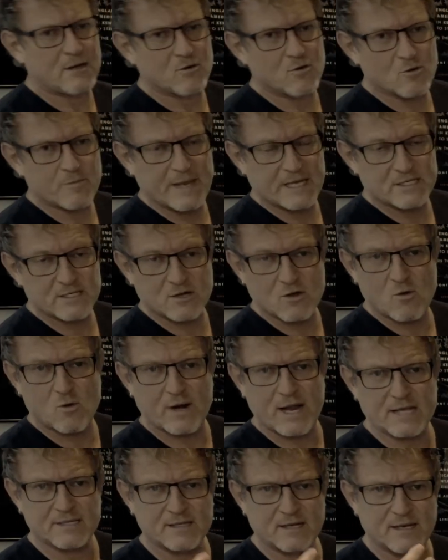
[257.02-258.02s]
an augmented
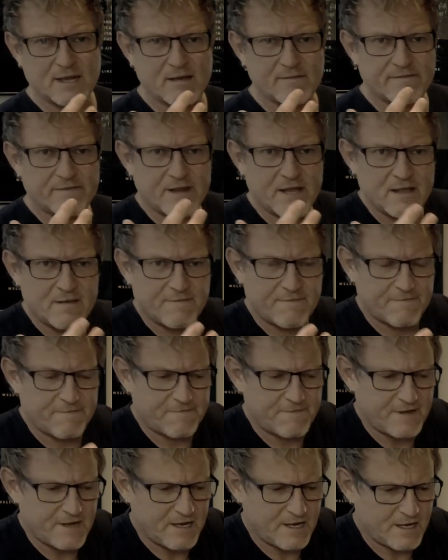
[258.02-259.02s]
chord has a lovely
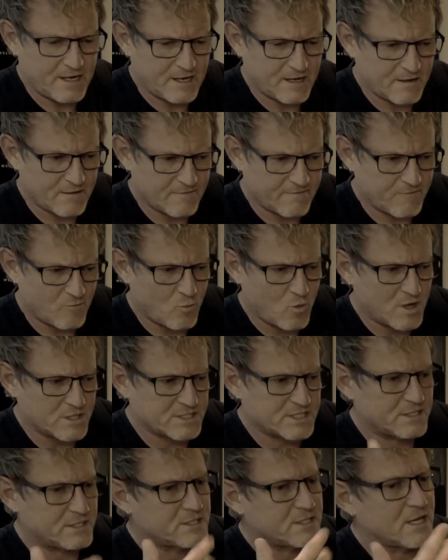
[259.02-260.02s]
feeling of
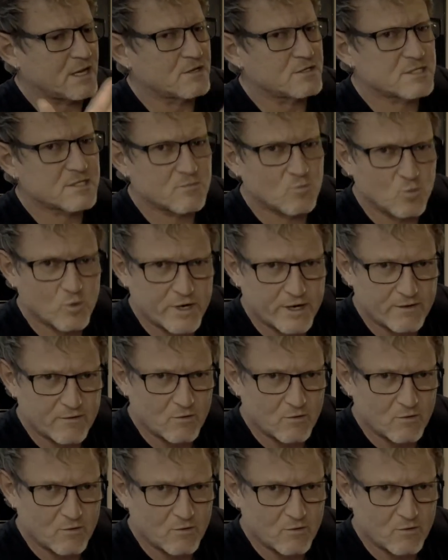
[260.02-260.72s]
wanting to go somewhere